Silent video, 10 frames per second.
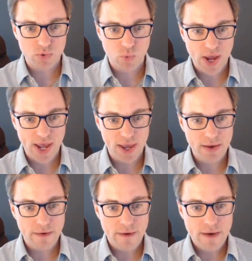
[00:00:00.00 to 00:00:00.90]

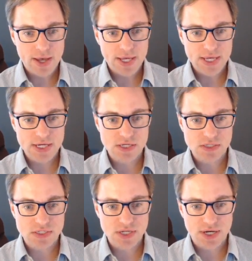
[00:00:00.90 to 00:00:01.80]
way
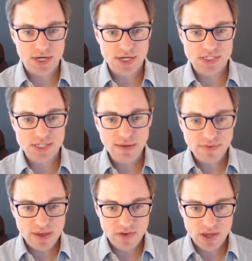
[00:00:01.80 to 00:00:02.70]
is instead
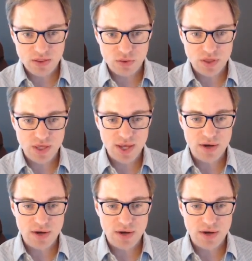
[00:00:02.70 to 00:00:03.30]
of giving it the